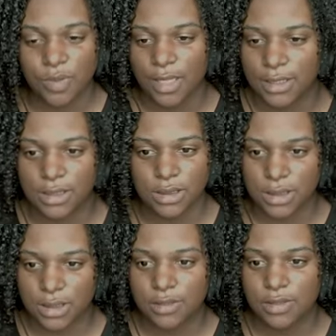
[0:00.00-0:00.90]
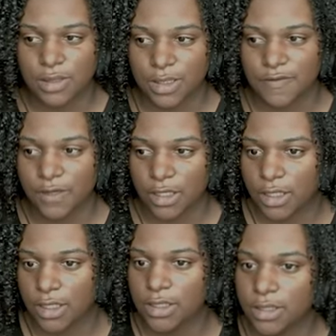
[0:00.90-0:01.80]
that easily, so that's very
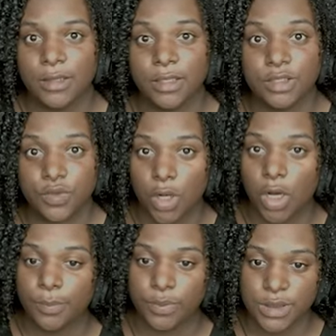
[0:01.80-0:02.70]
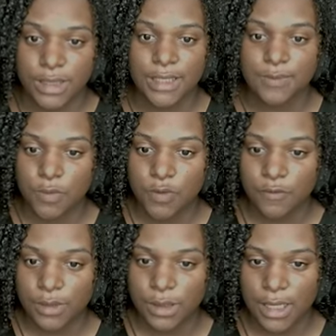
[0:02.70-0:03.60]
good. Let's do our precise
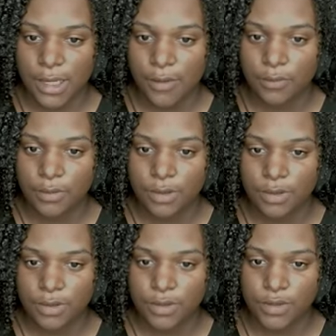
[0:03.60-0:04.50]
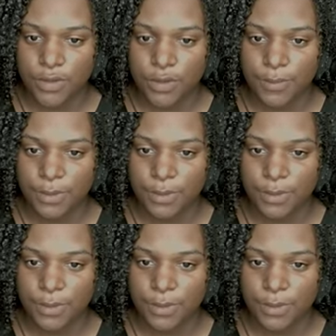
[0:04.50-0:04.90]
movement now. Here's our turn in